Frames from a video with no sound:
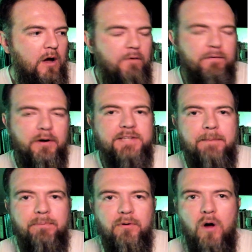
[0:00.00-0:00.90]
for
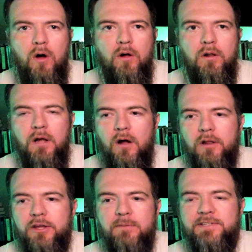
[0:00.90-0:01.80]
example, all
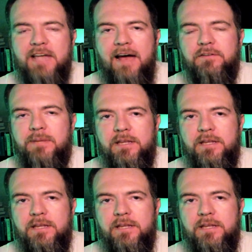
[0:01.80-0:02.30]
humans have to be